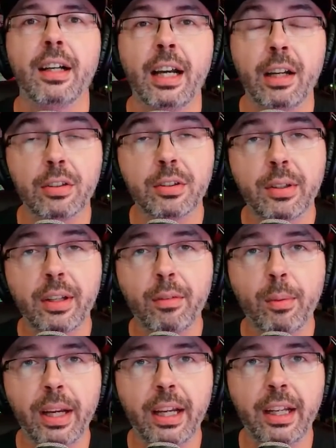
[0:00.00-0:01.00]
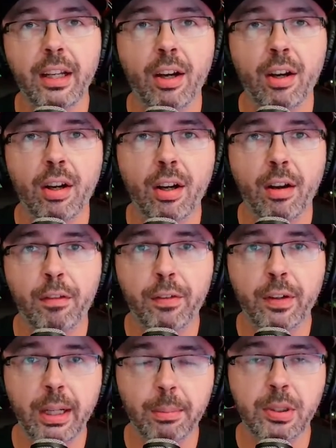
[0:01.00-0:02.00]
I also give away a
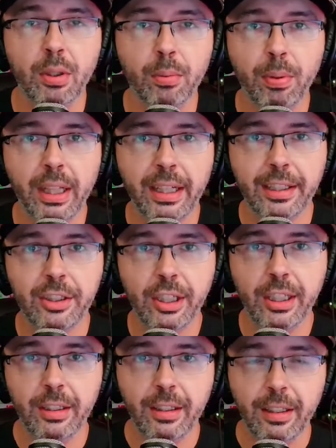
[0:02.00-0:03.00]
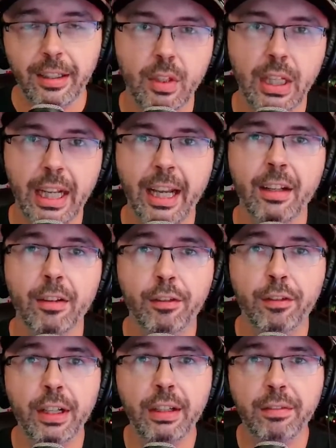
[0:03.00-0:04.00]
free episode planning sheet and a
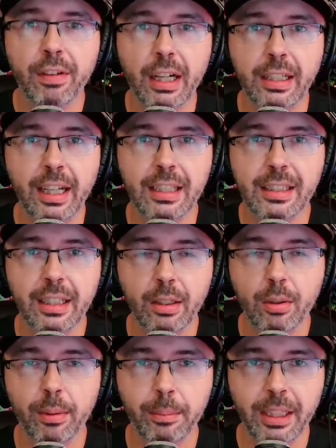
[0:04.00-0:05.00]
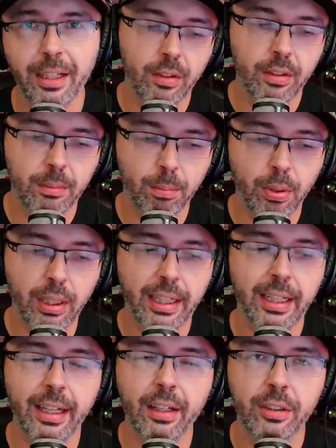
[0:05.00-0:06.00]
free vodcasting equipment guide.
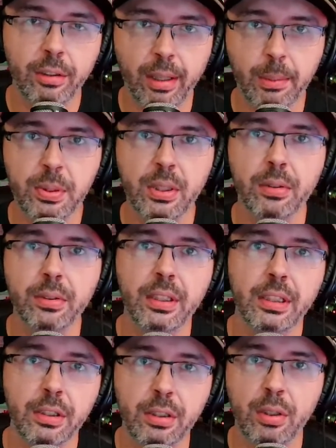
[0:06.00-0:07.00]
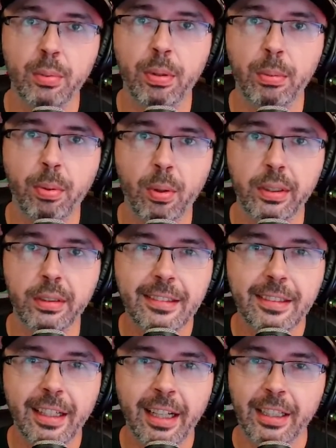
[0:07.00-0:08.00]
Planning out your episodes is super
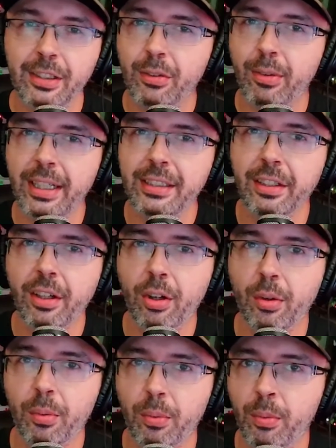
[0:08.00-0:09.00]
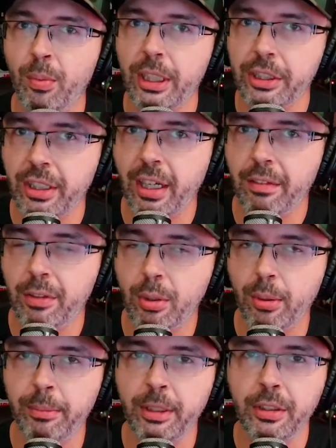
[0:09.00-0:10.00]
important, and it's great to know which kind of
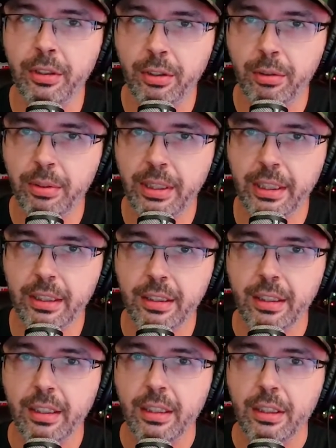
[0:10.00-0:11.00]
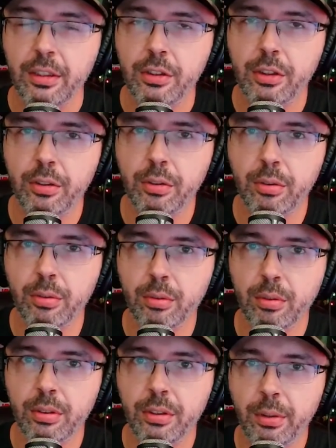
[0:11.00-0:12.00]
equipment you need to
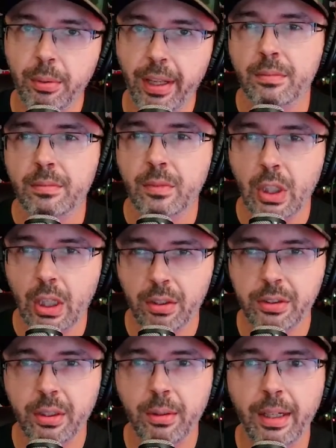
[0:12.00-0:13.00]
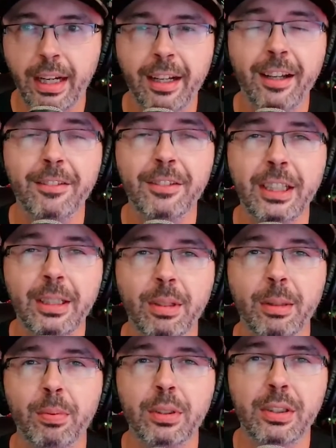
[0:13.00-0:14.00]
do that. Also, I have teamed
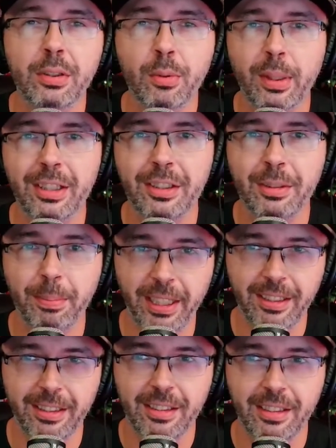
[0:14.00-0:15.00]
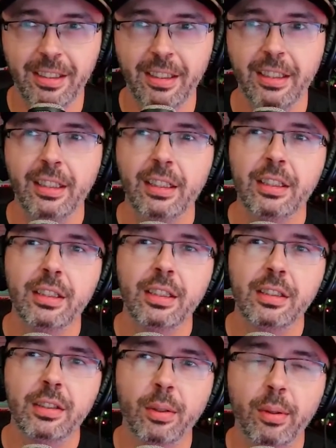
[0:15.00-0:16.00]
up with Squarespace.
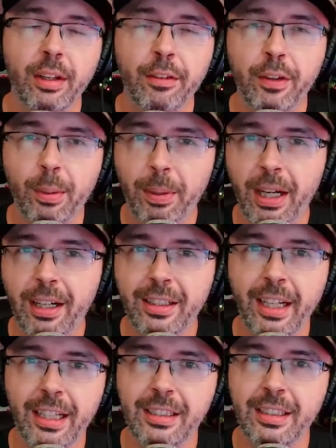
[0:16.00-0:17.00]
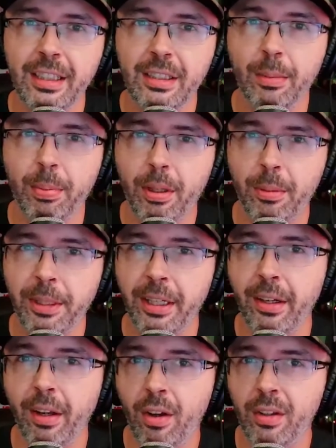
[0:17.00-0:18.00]
So if your podcast needs a
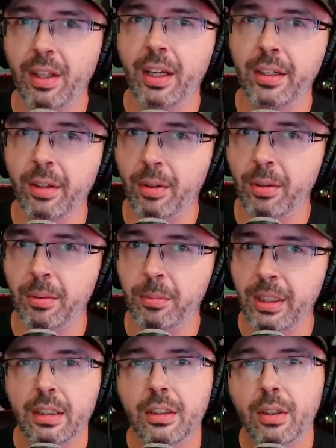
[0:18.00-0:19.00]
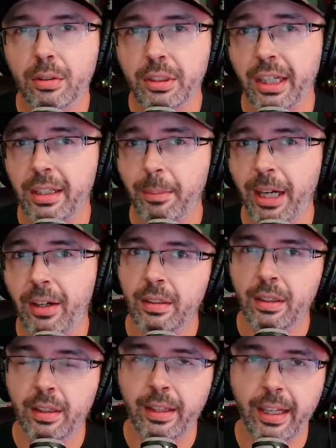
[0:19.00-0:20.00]
permanent online home, go check them
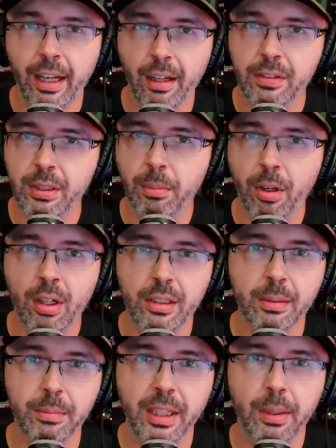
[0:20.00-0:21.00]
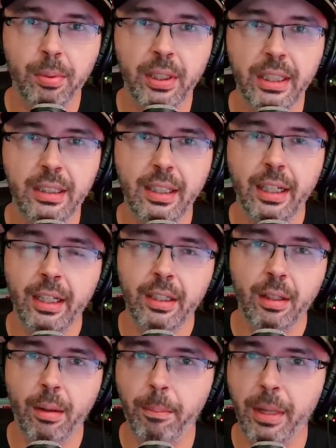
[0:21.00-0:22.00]
out. They have some awesome templates
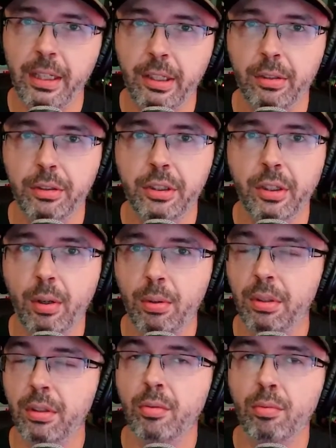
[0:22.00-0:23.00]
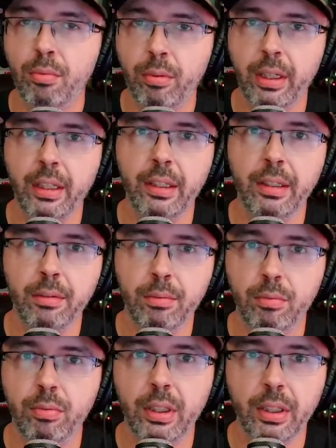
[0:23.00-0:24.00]
and make your show look really,
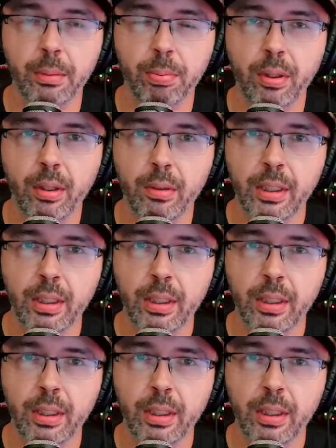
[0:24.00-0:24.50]
really pro.